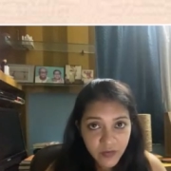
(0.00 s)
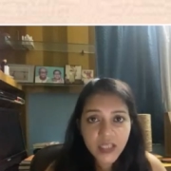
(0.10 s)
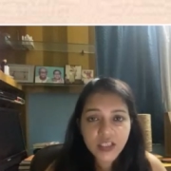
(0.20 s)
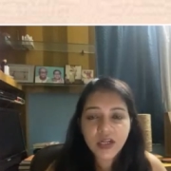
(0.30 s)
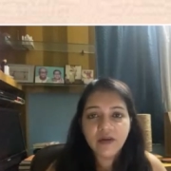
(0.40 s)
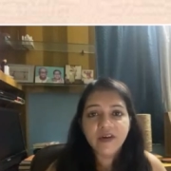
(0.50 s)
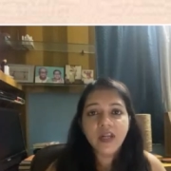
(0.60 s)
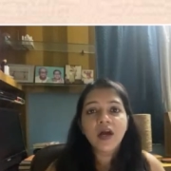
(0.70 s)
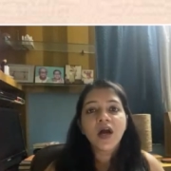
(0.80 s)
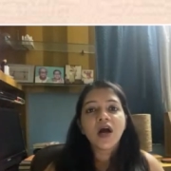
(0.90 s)
village
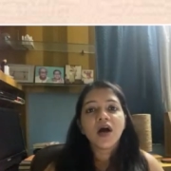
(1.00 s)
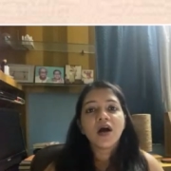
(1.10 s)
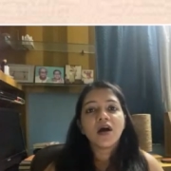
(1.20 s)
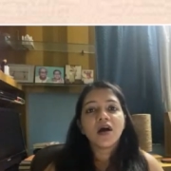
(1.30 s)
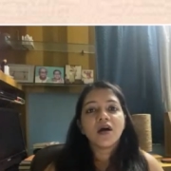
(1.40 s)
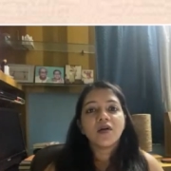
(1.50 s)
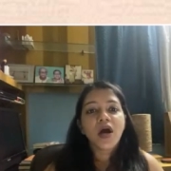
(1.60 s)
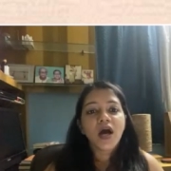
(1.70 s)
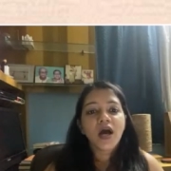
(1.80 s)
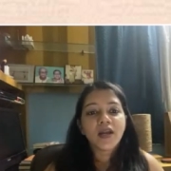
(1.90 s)
level, uh,
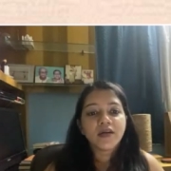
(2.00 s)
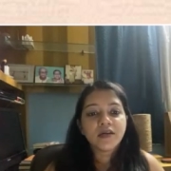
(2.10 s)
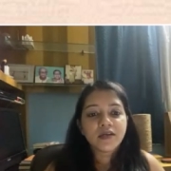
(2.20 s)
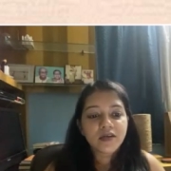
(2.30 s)
and.